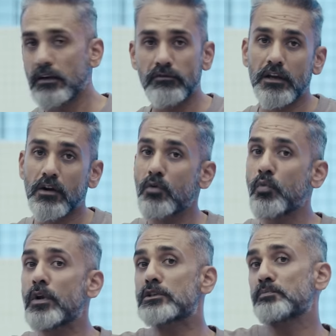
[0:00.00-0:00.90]
then, figure out
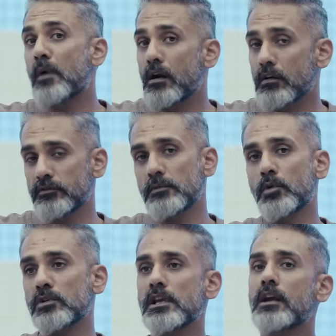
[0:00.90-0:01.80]
which part of the
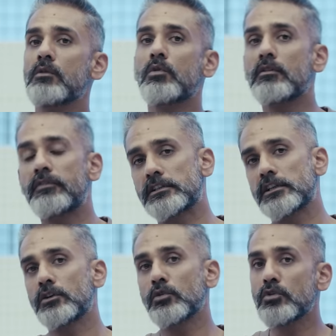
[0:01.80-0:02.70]
motorcycle world fits
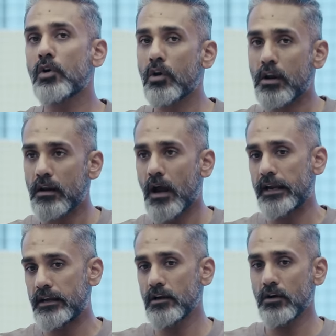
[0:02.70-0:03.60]
into your
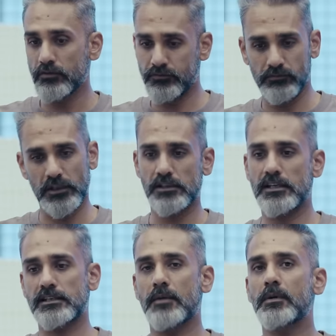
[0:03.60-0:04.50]
idea of this is
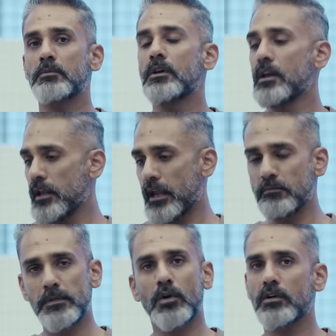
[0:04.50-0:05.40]
acceptable
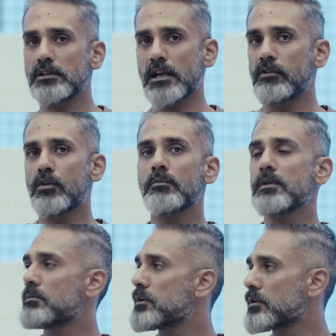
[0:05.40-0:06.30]
and beyond this, I will not be
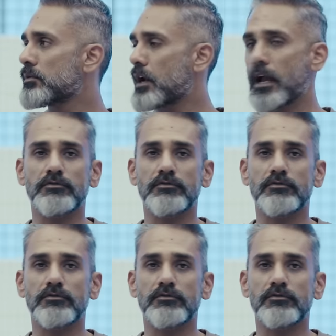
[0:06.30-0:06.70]
able to do it.